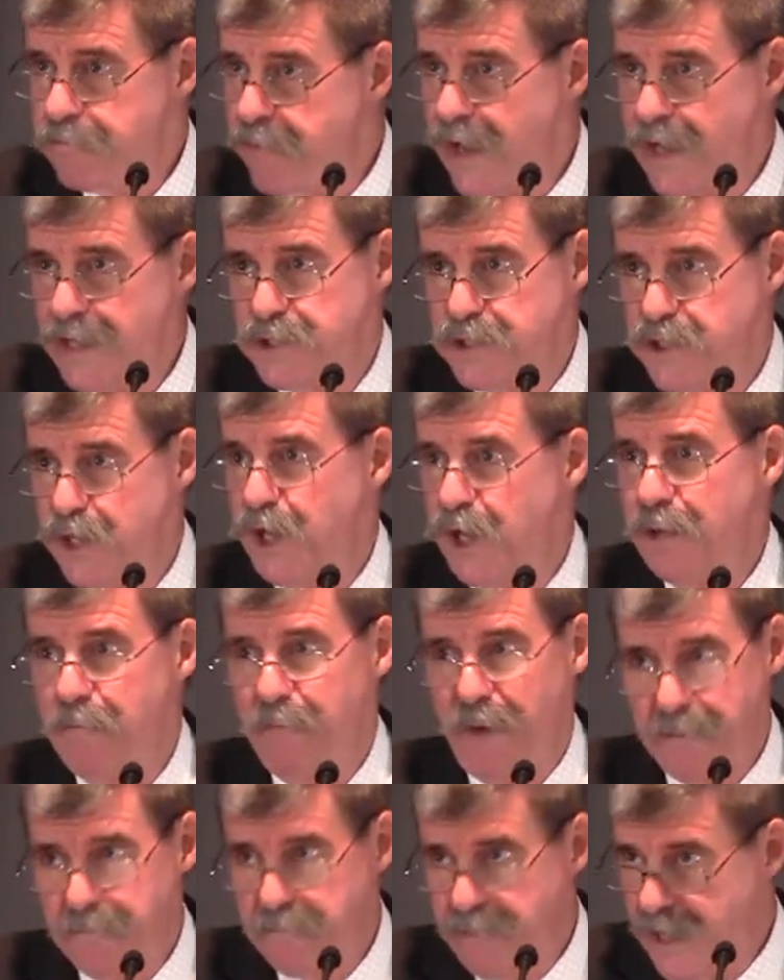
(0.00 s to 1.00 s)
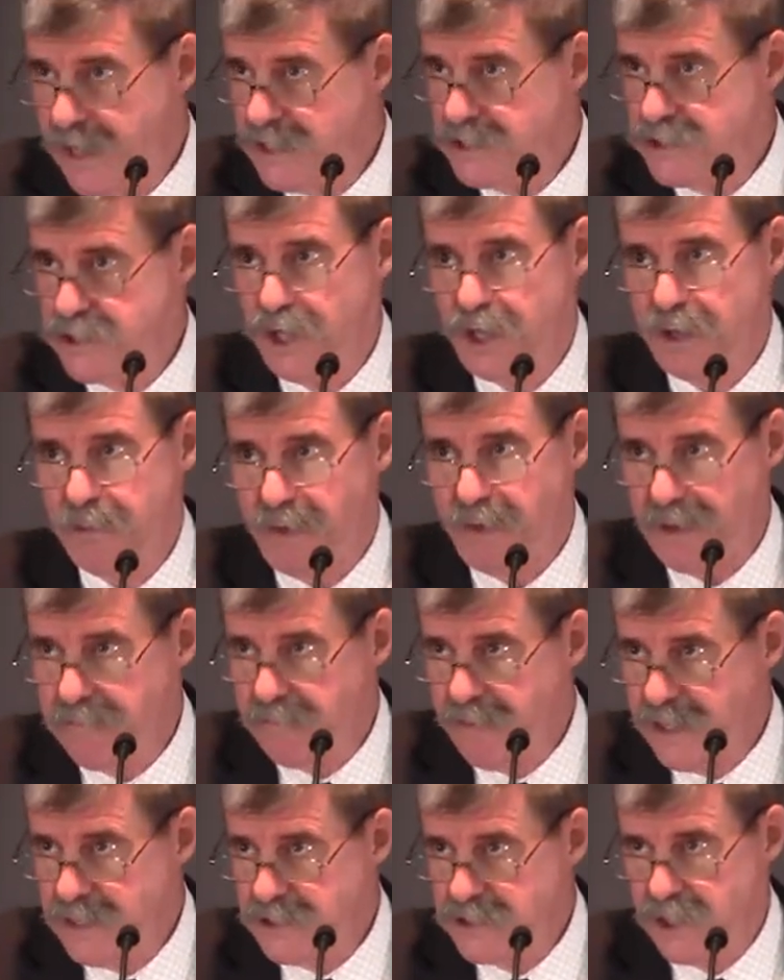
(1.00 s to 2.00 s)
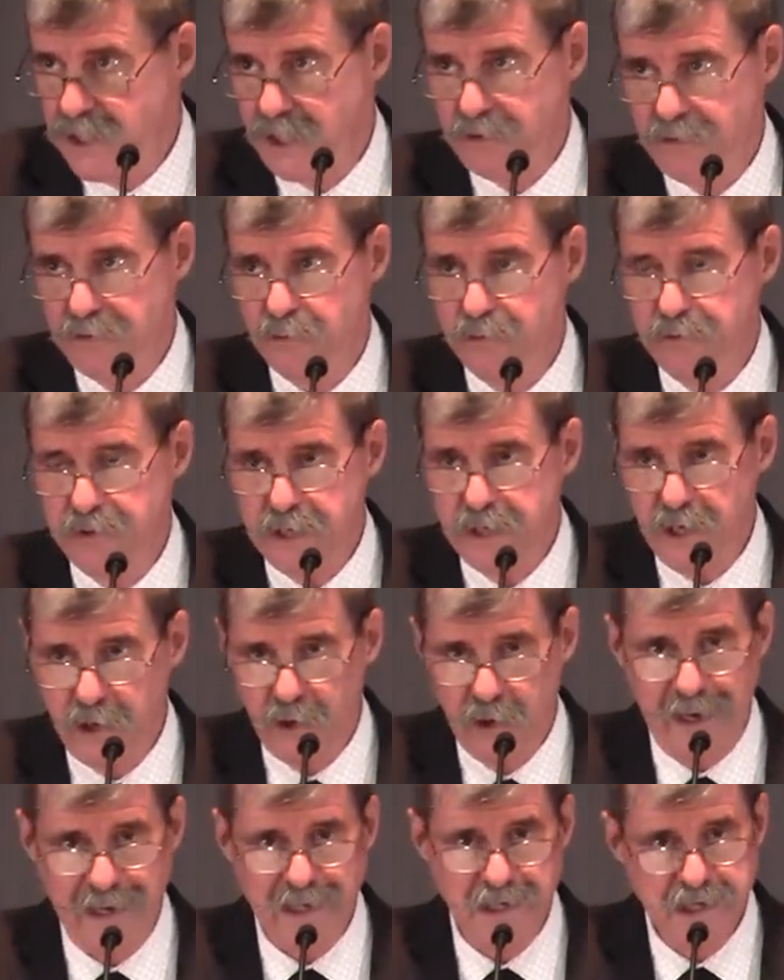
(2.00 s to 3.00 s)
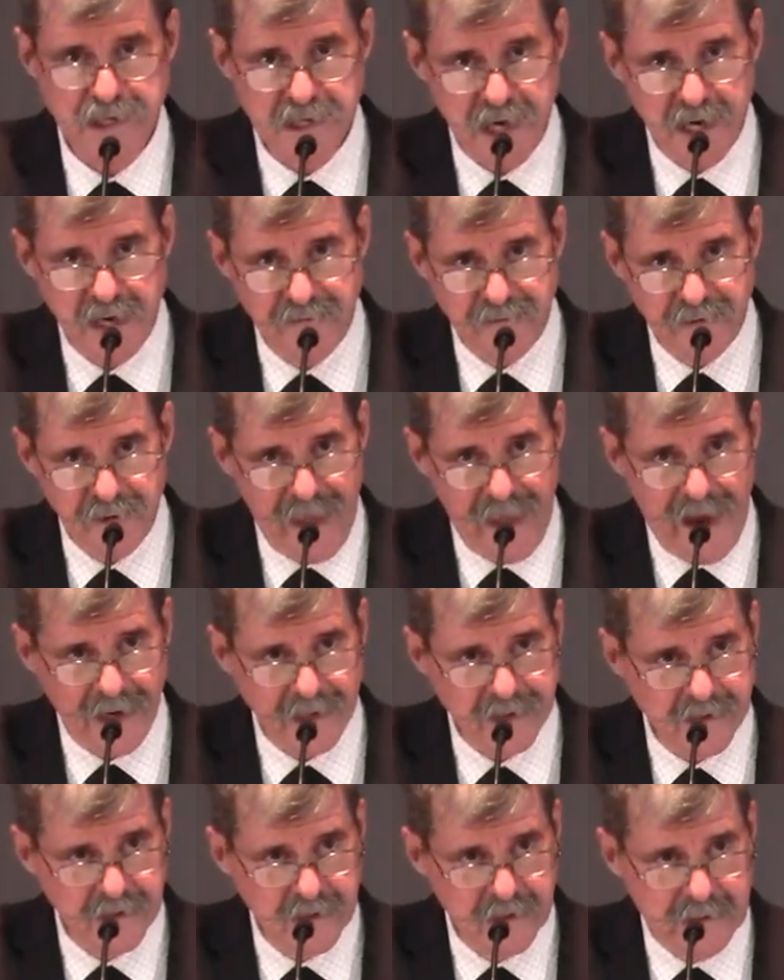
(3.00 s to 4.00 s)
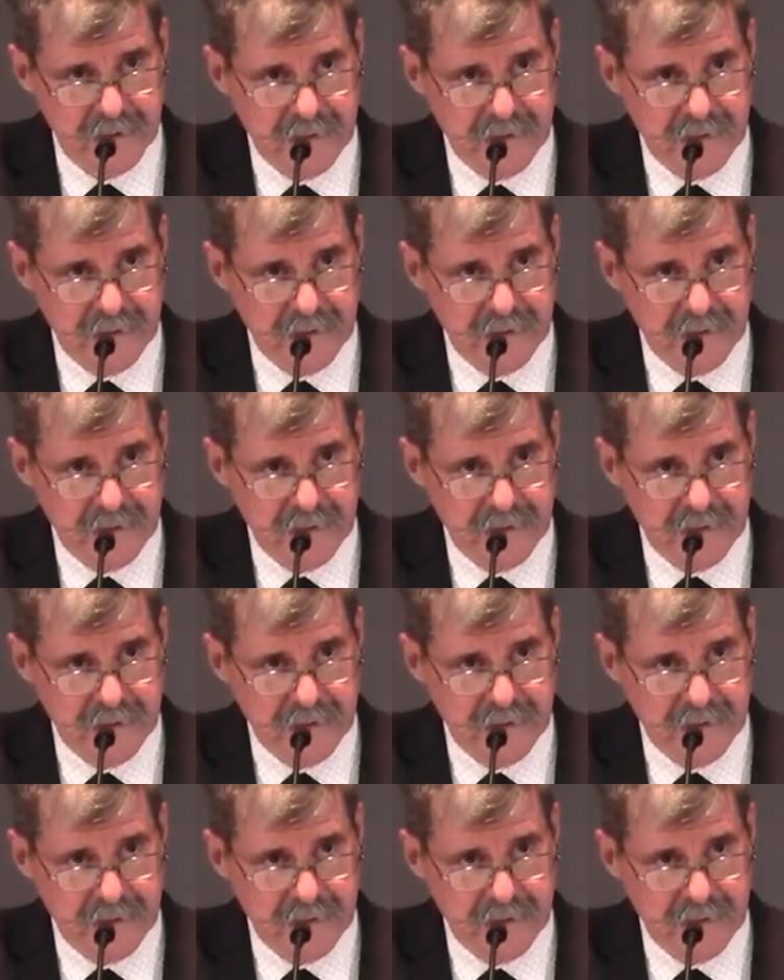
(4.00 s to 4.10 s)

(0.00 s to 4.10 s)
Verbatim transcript: paycheck by paycheck by paycheck through the year, and saved that,